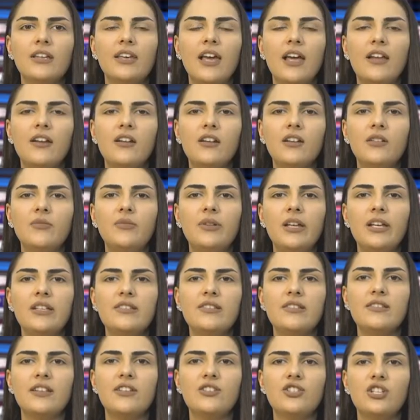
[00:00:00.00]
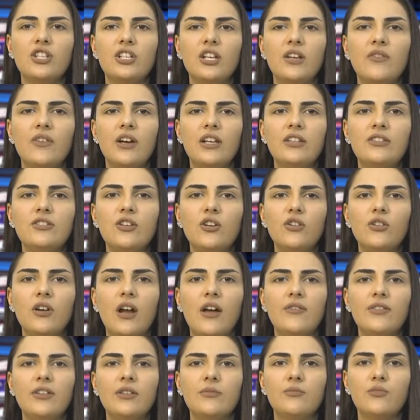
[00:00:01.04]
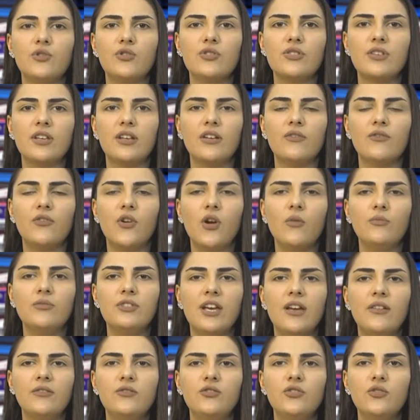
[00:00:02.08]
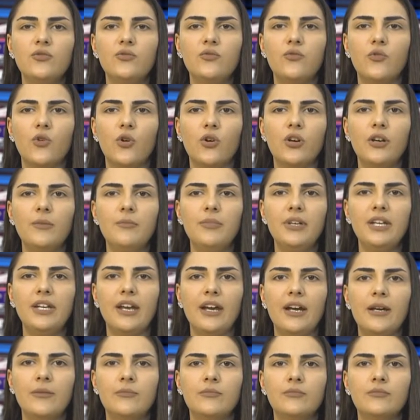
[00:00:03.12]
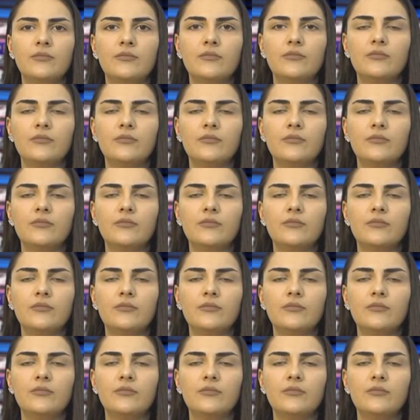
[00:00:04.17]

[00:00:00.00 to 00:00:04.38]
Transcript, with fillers: gathering place is the Geneva Ethnographic Museum from 10 to 4 p.m.